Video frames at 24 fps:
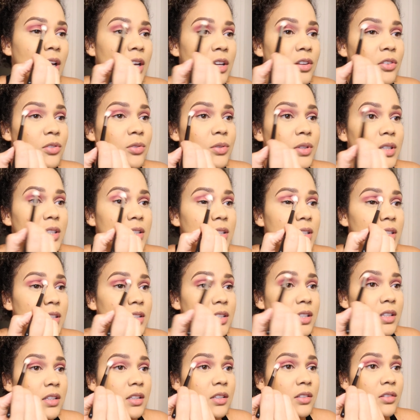I know
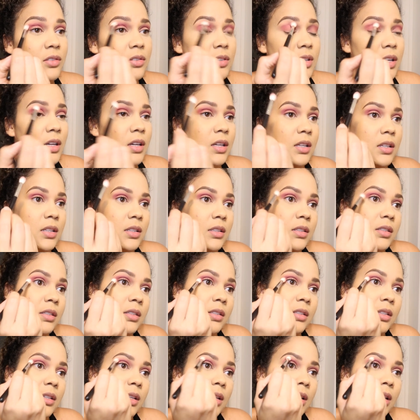Natasha de Nona
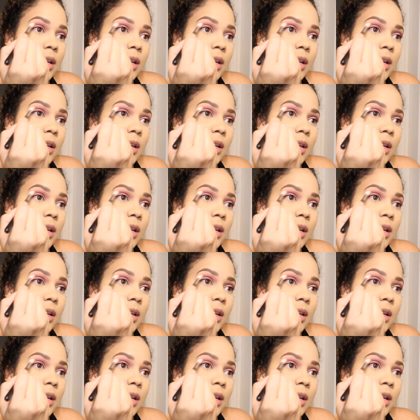is